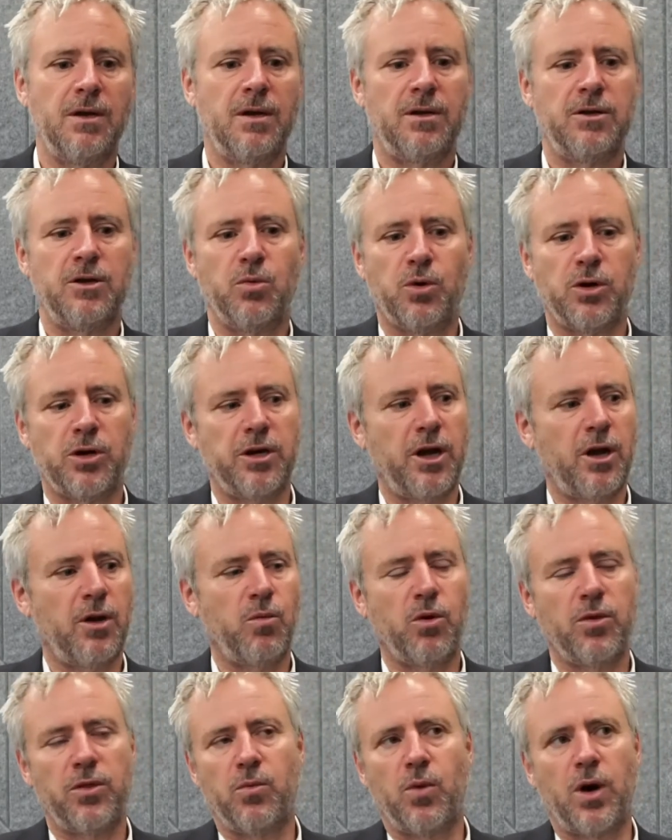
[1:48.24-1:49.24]
You want to know
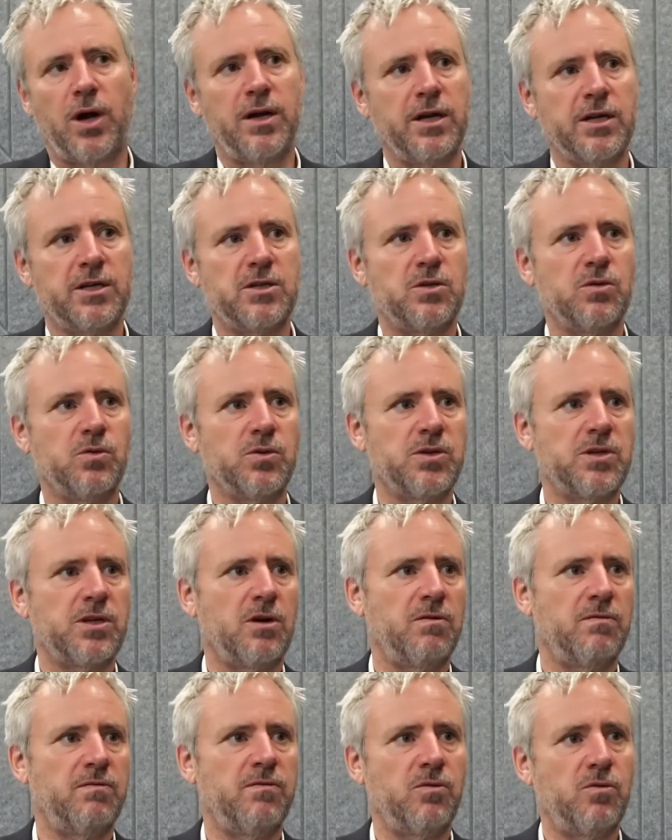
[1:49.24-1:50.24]
what the one next door
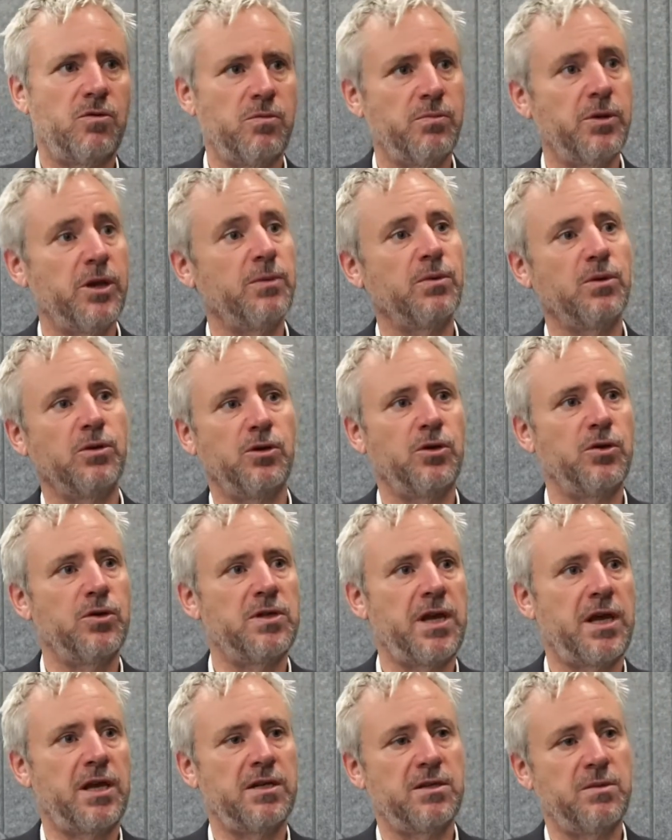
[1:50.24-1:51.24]
sold for, and people use
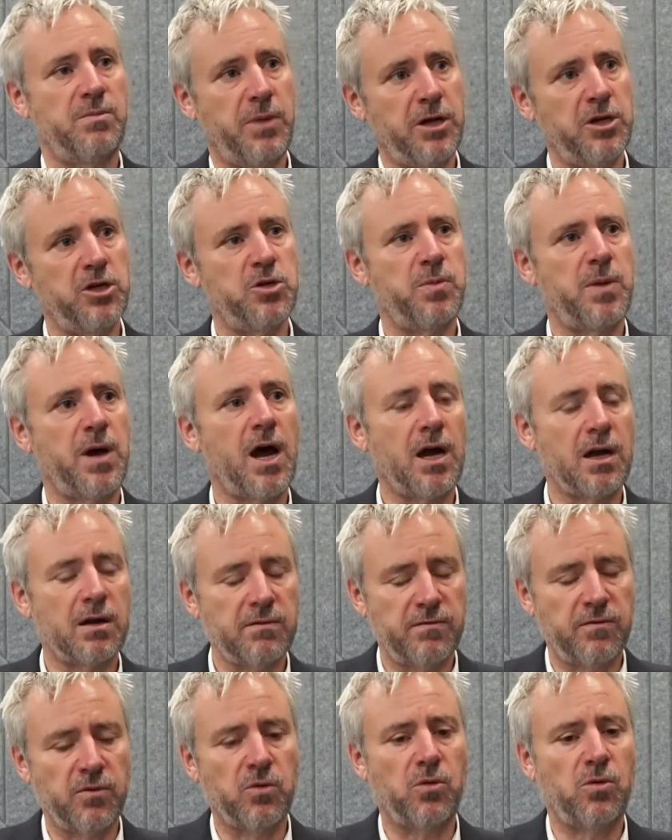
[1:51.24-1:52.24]
that as a
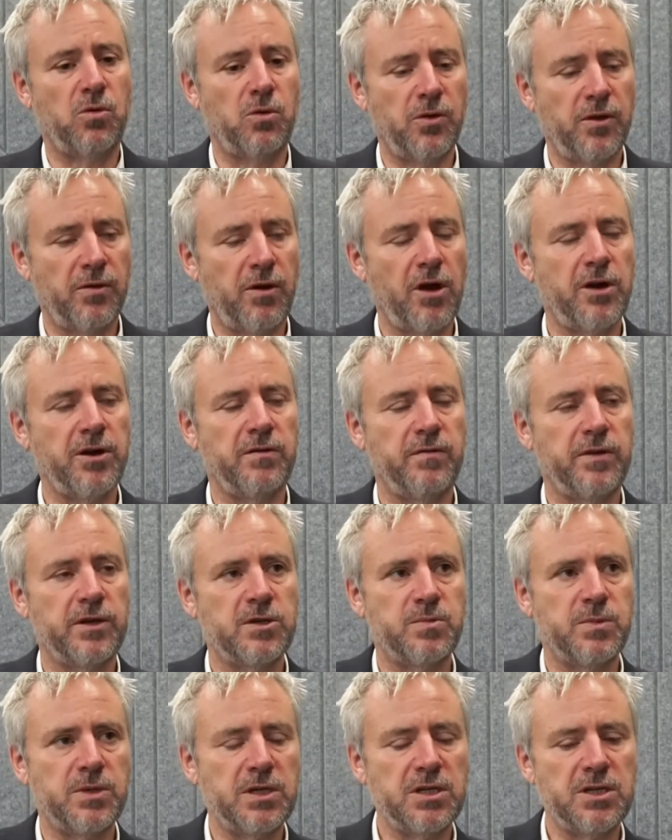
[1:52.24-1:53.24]
benchmark for their own
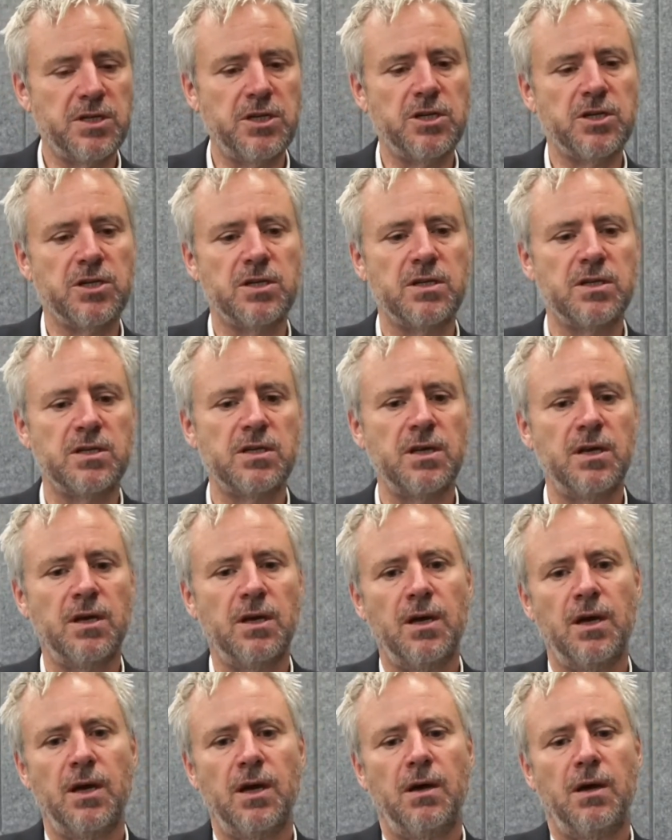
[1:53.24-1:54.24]
investment decisions.
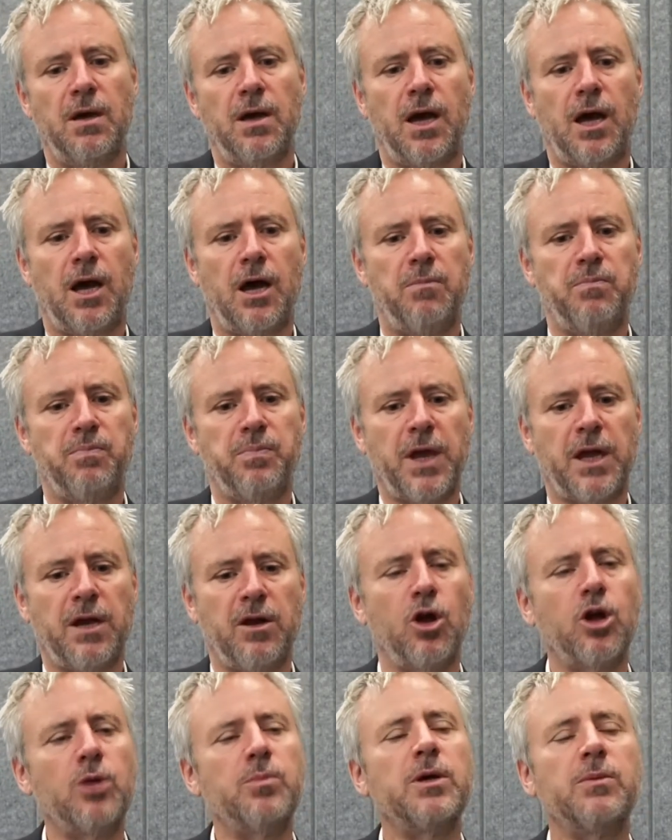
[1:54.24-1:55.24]
And a
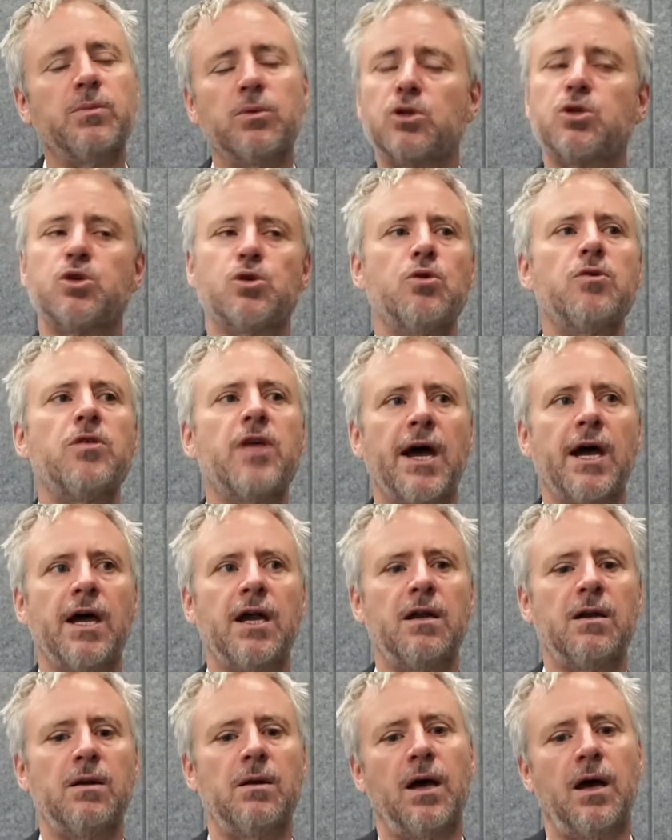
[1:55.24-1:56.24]
lot of people do
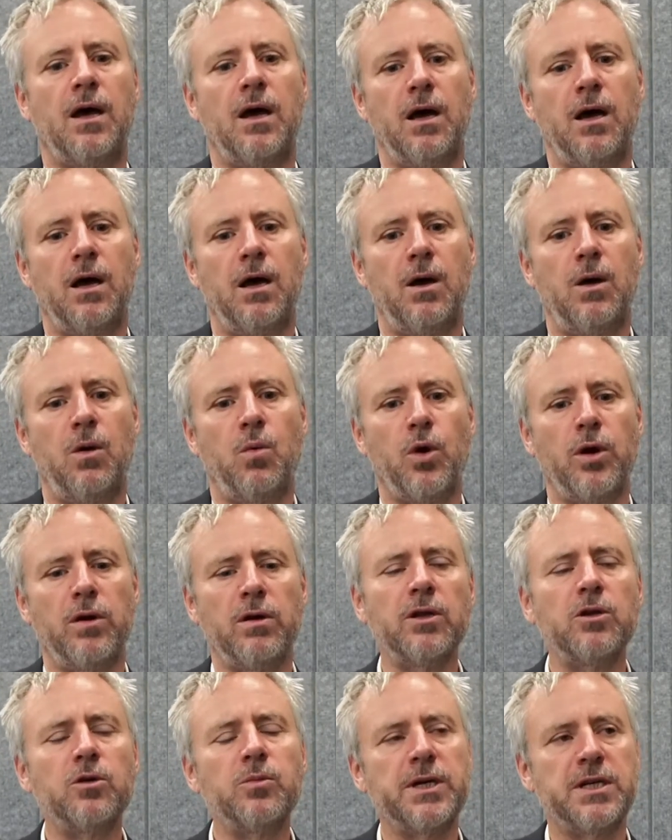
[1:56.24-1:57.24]
that. We're a
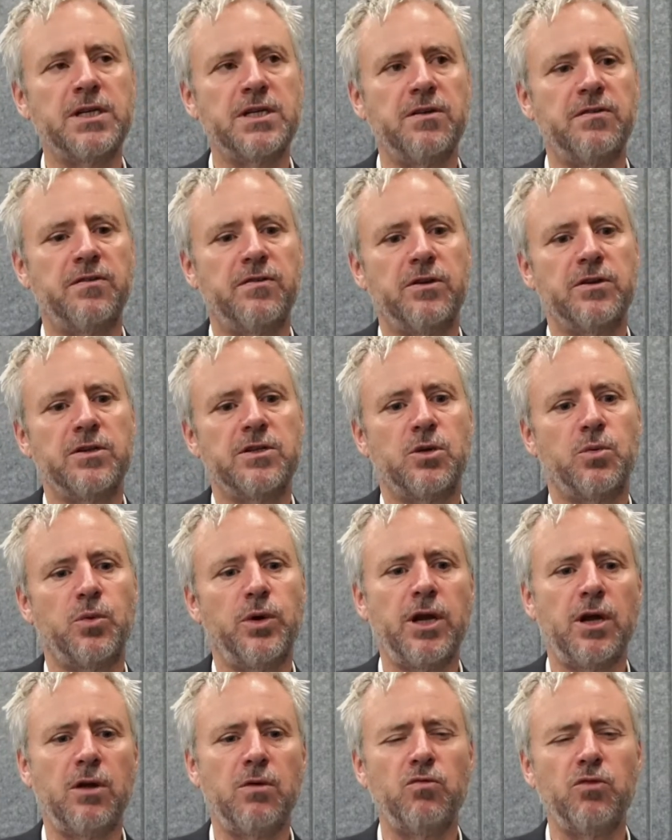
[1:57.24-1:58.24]
little bit different. So we
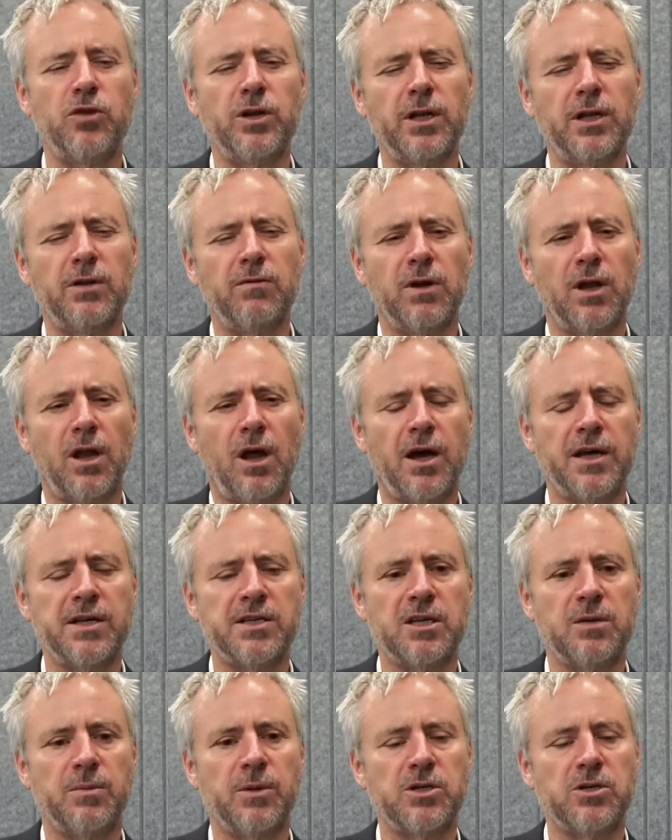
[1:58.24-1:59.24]
don't really rely
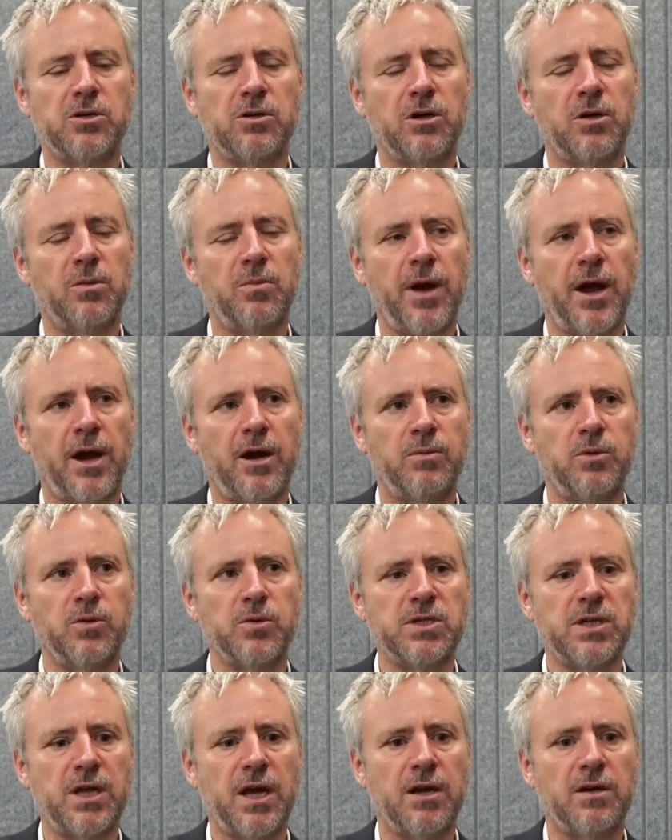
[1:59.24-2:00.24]
so much on comparable
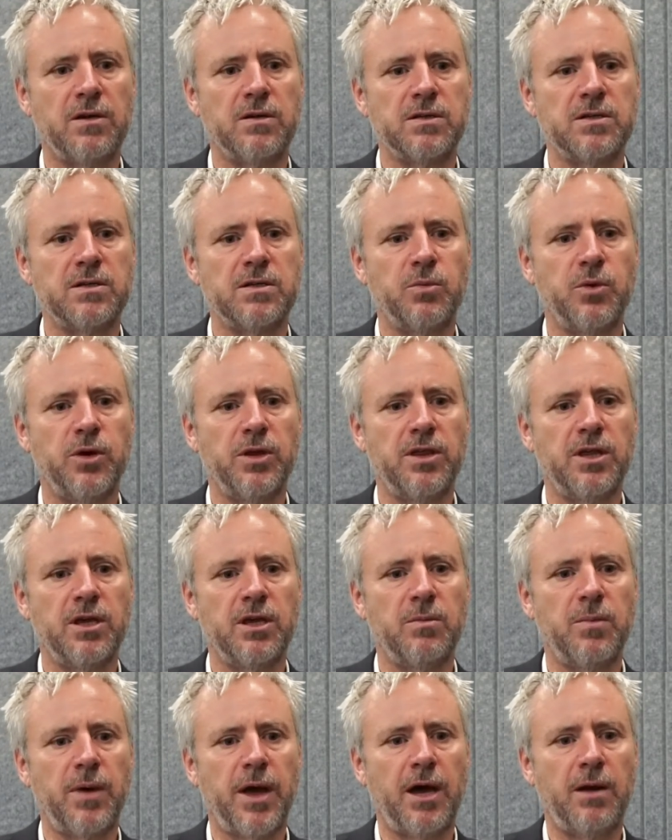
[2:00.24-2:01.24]
sales. We
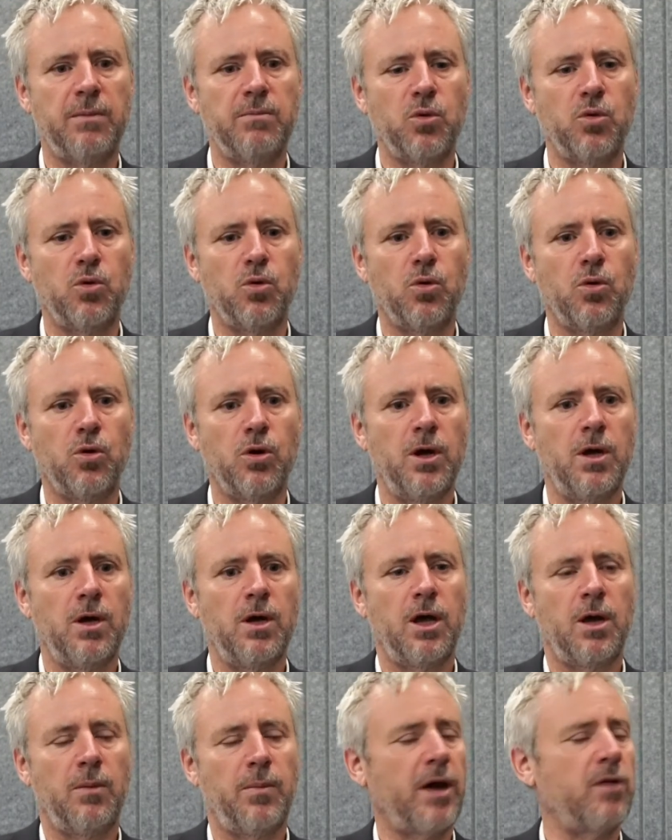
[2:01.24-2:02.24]
think more
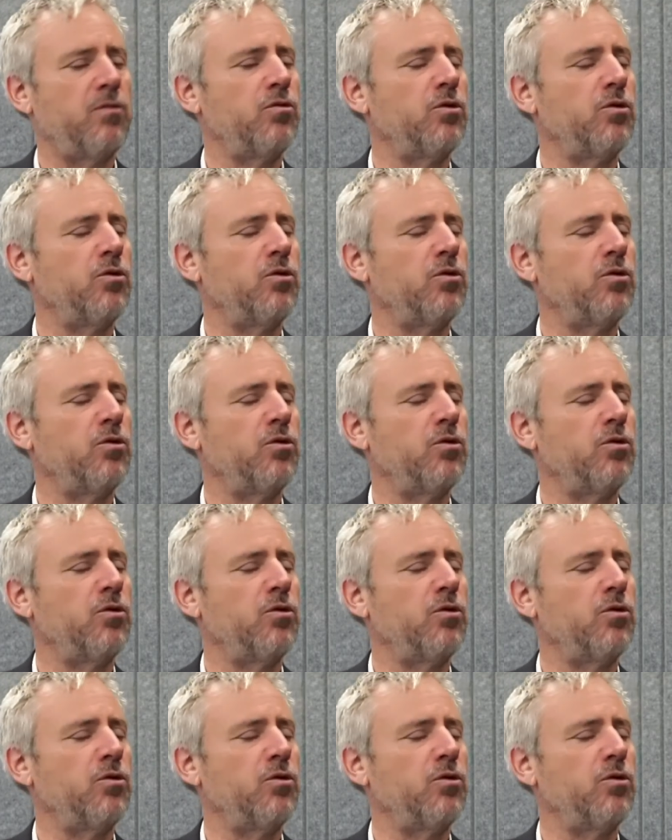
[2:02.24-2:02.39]
about